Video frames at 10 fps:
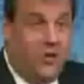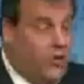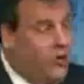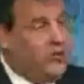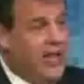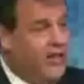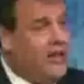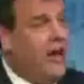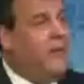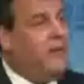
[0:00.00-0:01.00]
You close
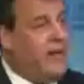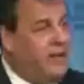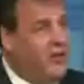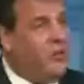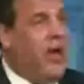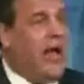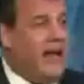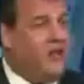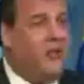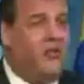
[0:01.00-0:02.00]
down the government. I'm getting in those
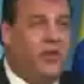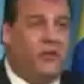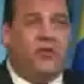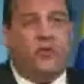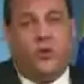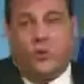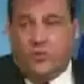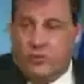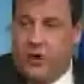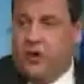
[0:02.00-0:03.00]
black SUVs with the
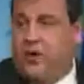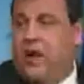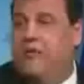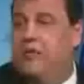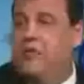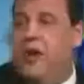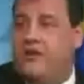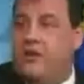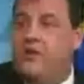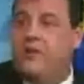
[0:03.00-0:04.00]
troopers. I'm going to the
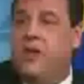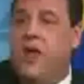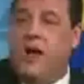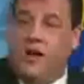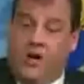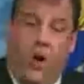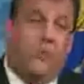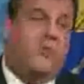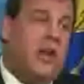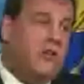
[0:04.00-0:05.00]
governor's residence. I'm
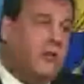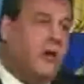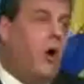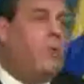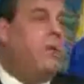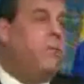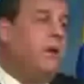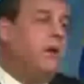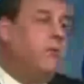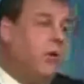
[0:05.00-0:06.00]
going to go upstairs. I'm going to
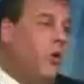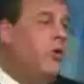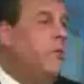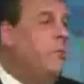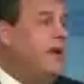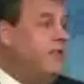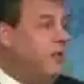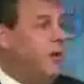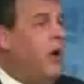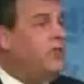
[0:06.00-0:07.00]
open a beer. I'm going to order a pizza.